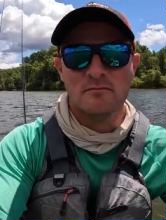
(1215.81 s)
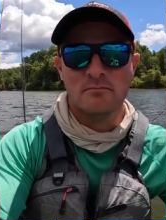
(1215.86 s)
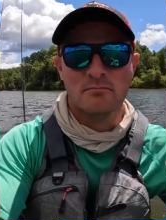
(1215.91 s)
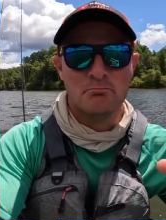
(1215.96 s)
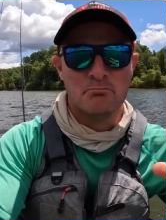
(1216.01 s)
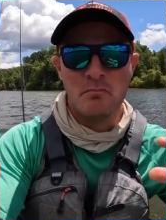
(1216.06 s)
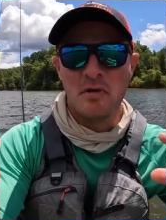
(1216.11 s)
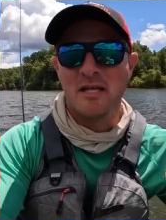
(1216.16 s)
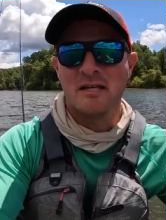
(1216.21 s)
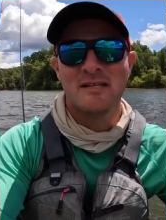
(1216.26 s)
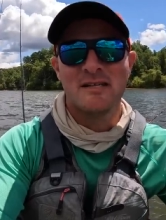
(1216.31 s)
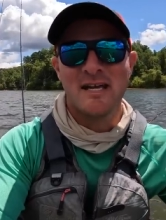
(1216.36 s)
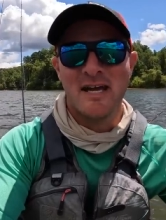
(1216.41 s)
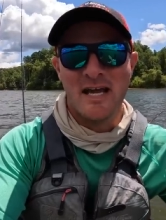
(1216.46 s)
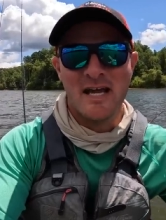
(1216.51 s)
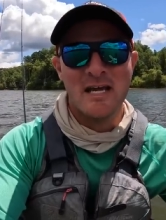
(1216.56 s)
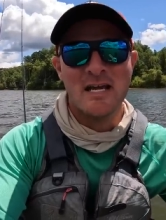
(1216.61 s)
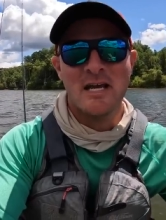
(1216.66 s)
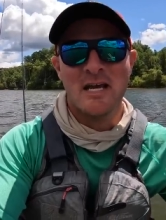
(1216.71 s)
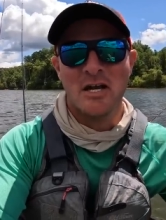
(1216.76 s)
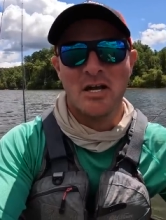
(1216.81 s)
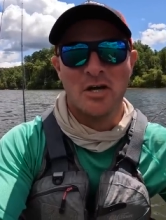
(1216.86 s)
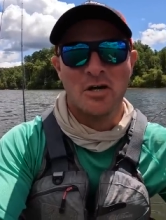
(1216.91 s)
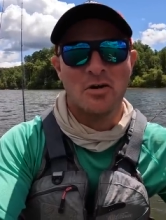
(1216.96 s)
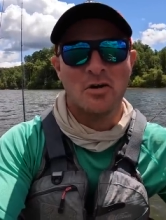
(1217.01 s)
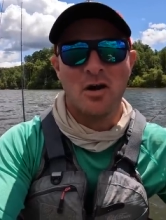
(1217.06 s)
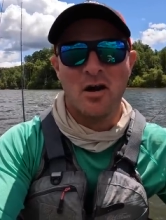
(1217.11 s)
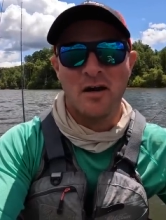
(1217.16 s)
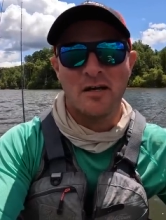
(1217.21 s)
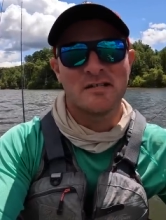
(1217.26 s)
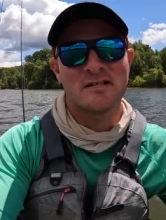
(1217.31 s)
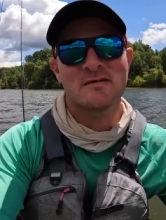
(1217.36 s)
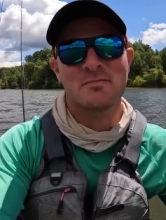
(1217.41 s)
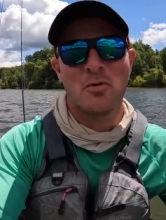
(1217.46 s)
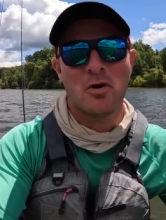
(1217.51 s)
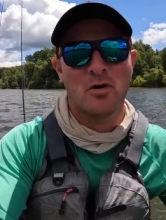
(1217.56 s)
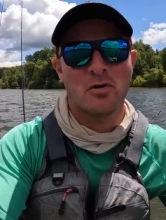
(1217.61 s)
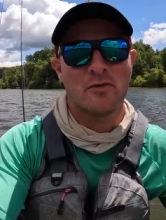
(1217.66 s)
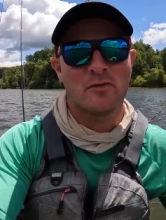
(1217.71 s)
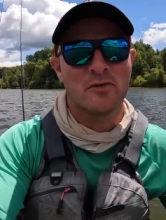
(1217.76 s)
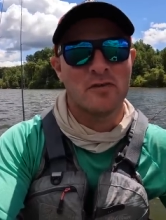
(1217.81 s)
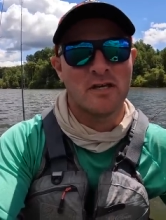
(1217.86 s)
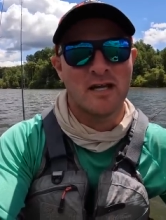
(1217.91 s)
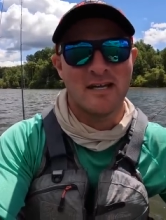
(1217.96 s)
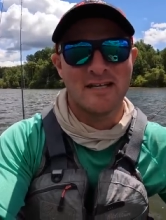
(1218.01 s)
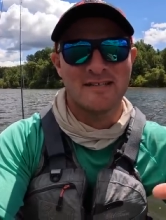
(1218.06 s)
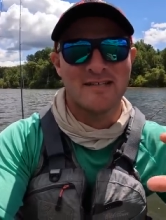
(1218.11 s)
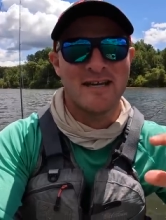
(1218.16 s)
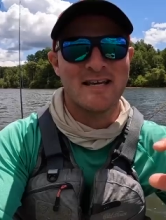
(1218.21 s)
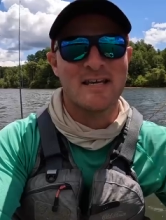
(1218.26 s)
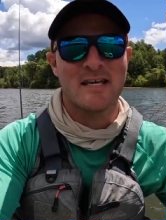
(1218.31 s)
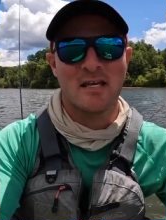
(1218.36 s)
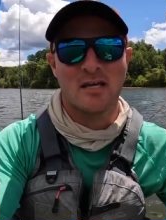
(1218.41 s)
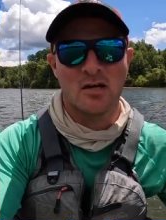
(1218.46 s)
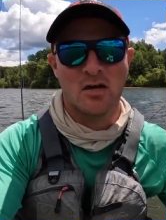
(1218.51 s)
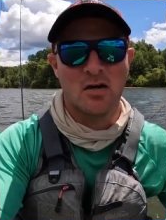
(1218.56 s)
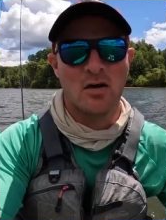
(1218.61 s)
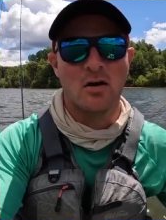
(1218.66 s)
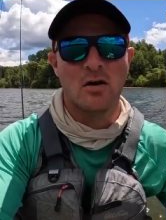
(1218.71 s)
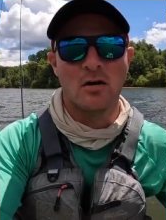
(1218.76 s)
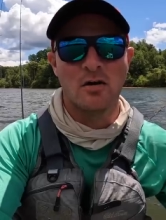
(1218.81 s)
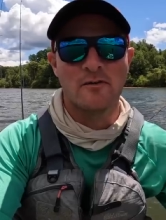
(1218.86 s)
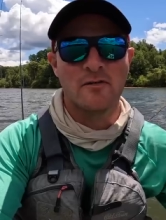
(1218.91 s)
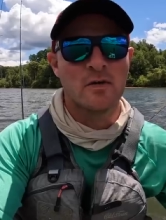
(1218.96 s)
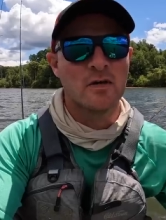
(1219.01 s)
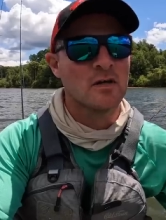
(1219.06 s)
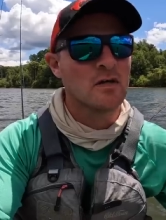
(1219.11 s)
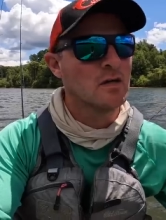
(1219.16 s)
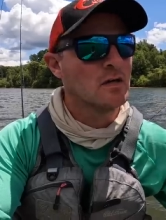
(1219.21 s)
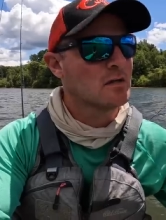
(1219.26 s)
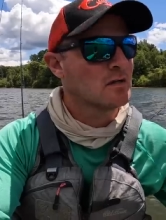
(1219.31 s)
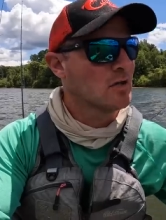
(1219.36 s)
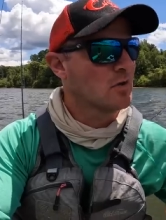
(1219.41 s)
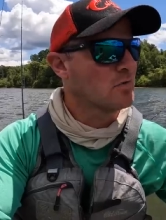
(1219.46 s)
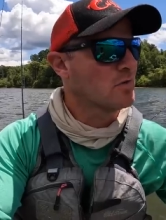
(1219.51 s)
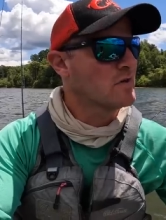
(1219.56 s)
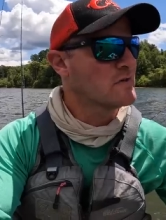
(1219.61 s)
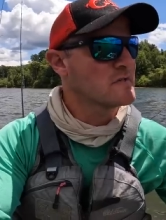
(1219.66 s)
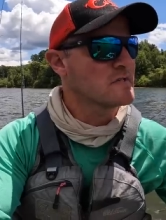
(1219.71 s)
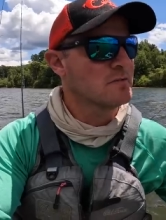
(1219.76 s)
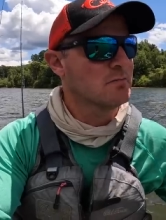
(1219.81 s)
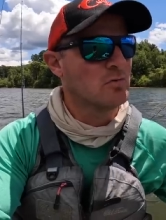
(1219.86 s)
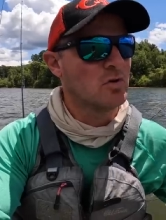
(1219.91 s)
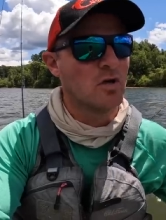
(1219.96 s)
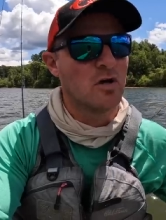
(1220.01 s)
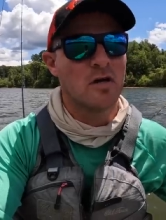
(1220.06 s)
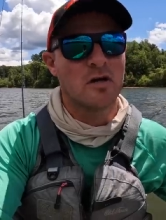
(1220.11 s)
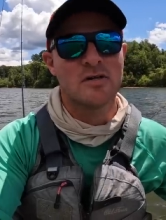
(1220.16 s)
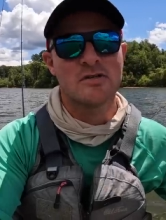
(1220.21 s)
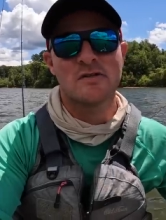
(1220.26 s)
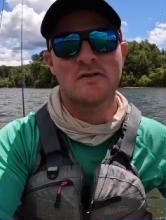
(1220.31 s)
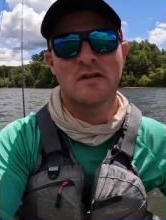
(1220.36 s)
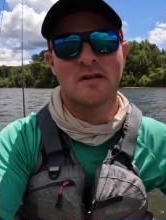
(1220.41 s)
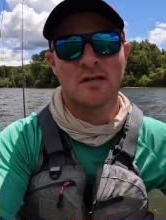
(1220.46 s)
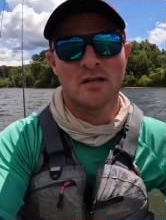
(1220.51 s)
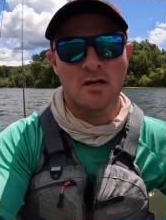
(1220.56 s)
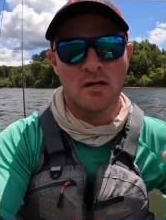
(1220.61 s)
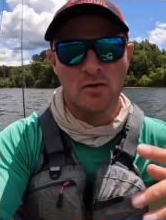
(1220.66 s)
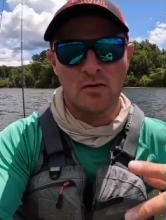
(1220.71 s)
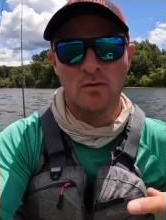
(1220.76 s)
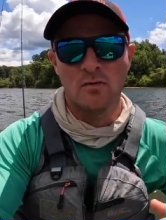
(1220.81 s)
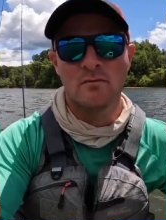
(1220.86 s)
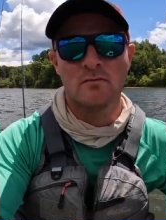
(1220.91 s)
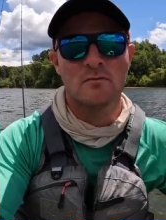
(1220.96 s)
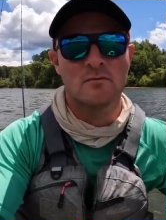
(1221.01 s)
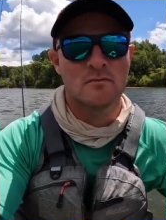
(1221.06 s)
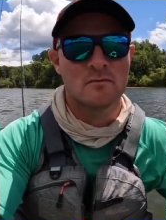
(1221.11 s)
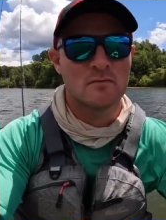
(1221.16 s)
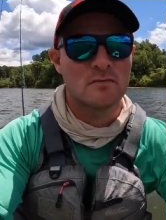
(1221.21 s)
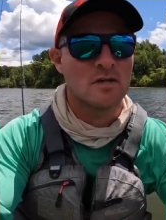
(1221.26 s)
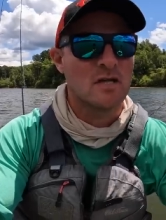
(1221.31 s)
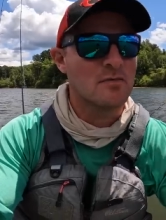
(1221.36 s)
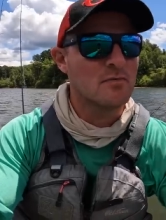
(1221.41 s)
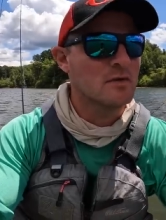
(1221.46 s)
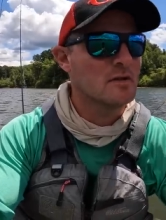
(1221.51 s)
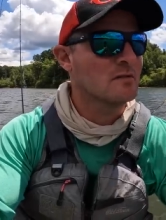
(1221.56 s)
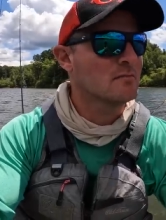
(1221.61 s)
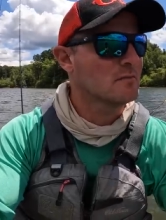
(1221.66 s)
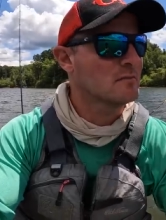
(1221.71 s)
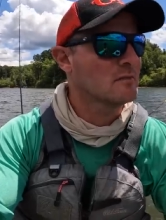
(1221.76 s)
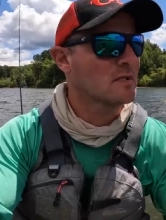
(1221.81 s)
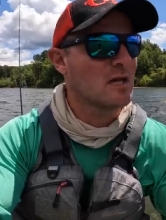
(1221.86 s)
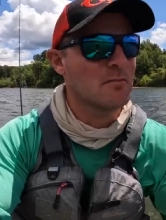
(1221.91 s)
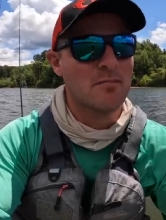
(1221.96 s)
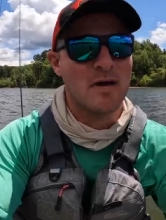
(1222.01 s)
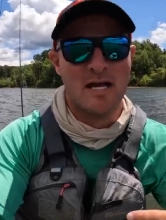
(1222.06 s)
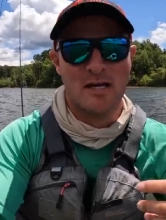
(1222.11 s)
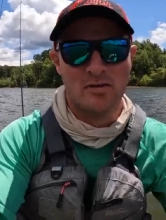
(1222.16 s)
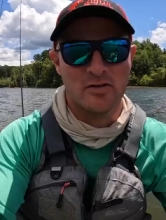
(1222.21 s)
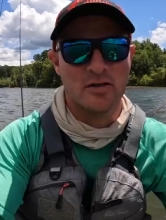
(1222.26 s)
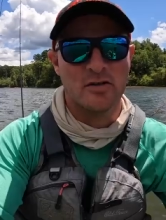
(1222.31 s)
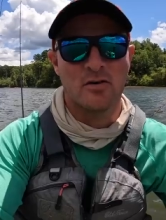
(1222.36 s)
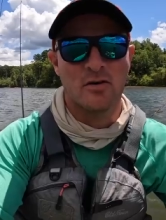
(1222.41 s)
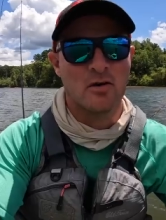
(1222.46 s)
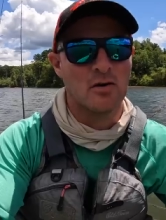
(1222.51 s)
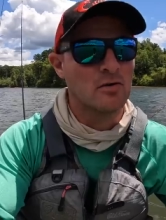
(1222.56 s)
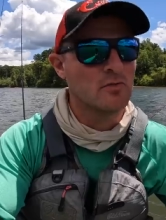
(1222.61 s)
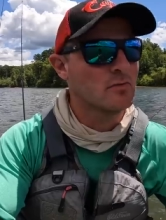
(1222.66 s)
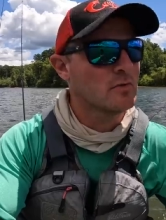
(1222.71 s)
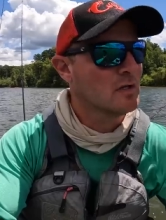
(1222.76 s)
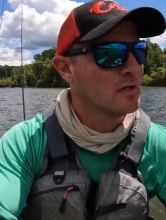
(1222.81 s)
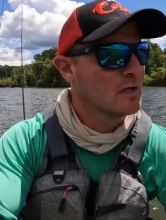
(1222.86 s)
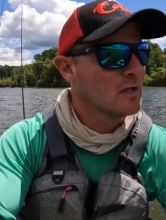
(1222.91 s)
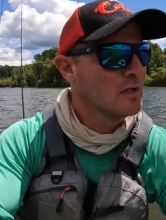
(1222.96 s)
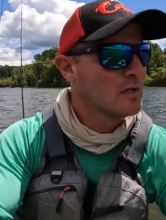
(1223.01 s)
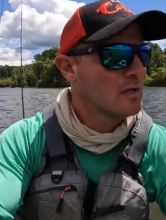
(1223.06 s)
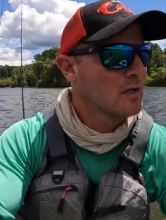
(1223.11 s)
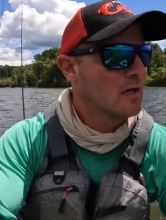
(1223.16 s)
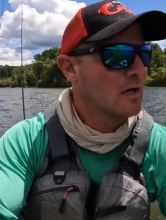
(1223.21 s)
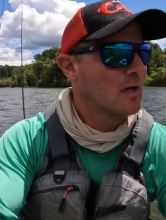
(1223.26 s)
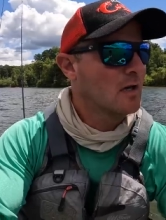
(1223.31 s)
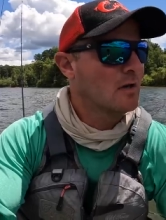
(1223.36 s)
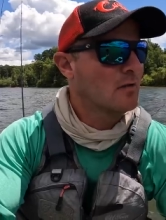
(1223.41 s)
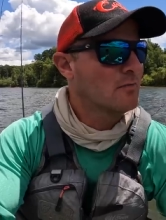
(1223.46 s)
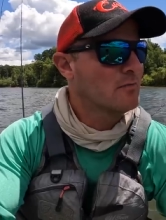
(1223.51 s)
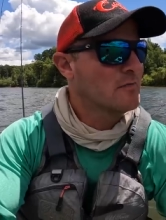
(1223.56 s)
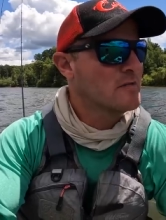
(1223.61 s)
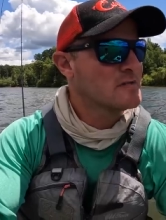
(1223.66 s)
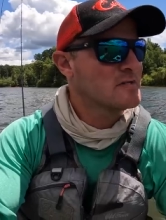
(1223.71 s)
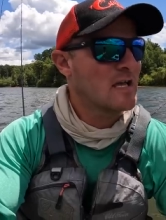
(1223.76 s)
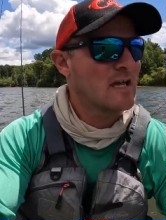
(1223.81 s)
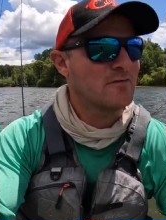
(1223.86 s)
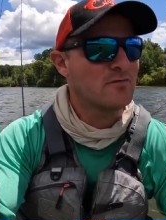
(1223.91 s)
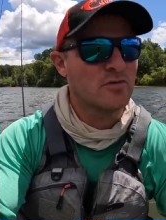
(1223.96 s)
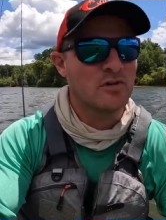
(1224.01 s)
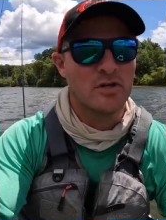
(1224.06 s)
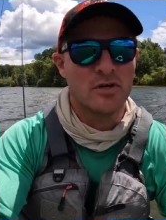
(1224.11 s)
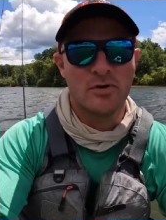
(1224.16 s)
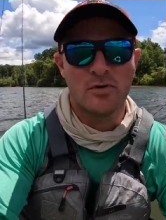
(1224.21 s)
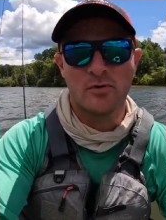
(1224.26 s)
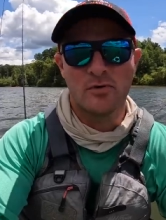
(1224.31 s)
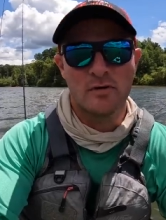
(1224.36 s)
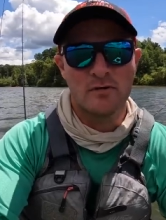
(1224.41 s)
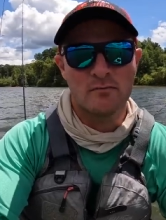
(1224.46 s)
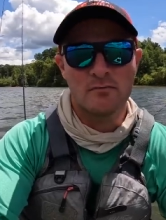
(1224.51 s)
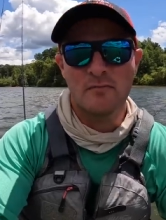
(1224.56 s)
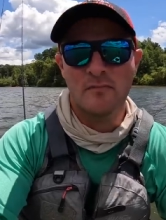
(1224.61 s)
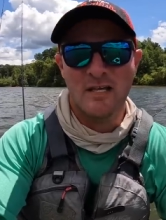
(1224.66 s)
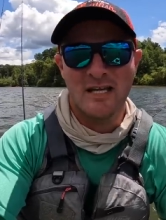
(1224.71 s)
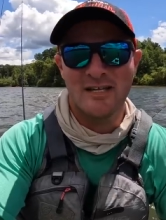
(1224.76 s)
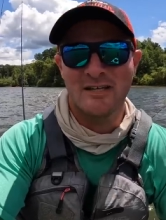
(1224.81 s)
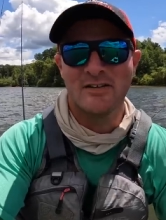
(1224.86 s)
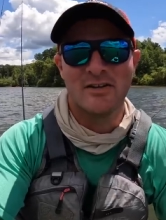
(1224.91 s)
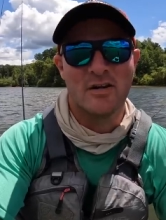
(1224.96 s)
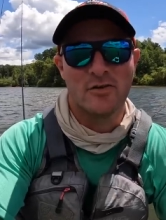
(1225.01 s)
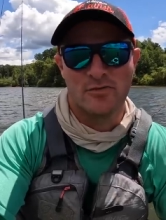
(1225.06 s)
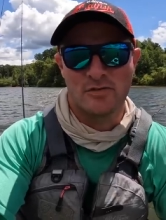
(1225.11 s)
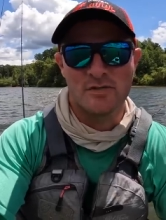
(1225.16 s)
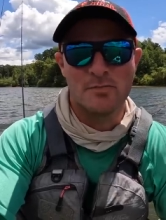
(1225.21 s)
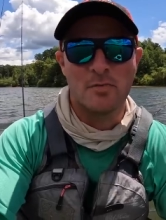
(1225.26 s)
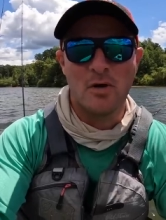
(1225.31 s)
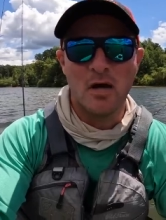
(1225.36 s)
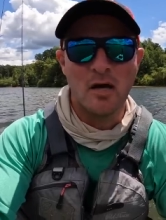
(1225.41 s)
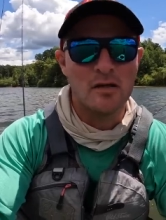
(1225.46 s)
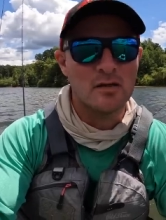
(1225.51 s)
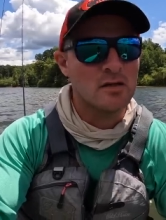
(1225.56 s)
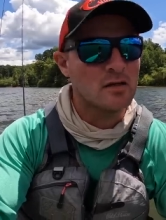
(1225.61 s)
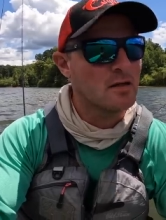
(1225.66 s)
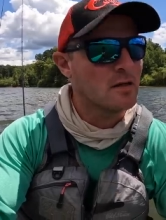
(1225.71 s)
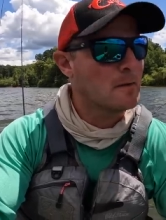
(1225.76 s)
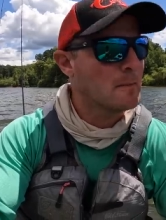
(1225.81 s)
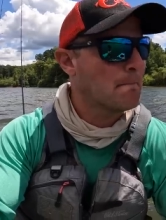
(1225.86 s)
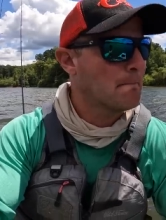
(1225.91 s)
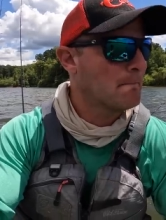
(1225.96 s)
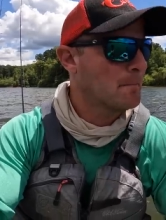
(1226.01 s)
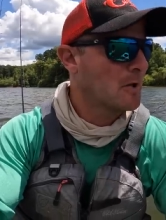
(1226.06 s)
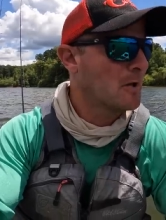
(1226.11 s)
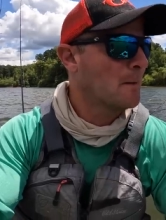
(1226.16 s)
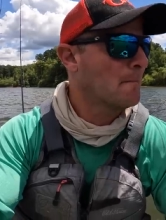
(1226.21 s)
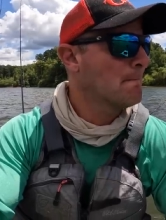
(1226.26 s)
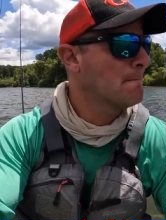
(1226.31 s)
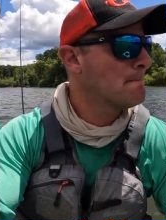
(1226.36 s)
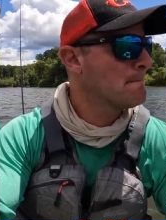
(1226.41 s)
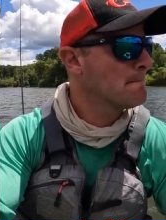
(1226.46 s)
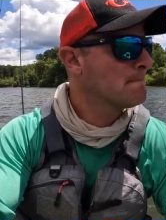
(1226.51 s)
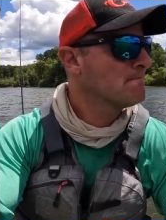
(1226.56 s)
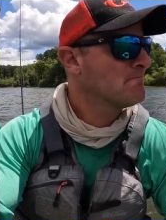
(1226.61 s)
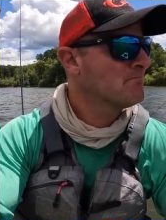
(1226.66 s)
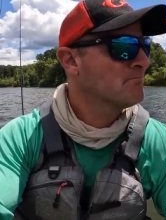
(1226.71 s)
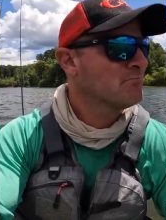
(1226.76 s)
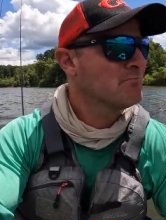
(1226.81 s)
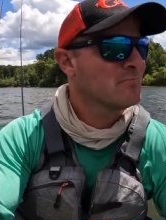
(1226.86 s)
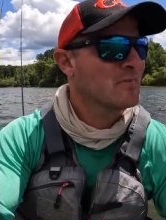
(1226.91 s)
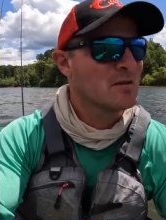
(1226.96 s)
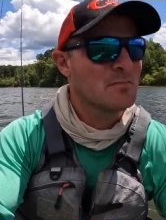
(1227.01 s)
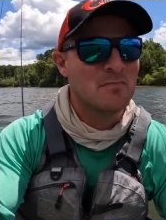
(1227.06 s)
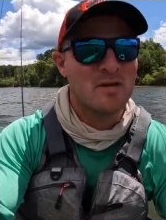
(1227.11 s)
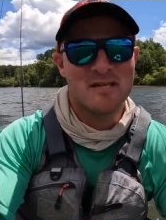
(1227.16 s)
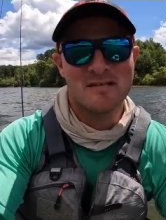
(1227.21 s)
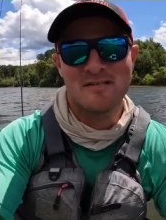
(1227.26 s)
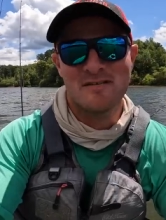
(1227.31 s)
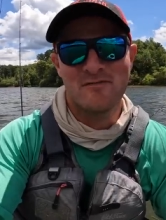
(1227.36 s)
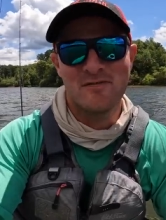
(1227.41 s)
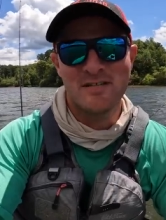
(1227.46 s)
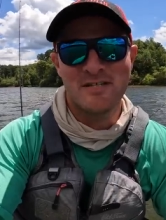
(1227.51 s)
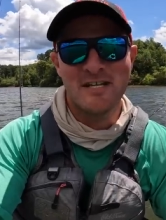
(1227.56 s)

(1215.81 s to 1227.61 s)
midday here, hottest part of the day, take it off, go get some lunch, then go get me, come back later on uh, this afternoon and hit another spot, you know. But best of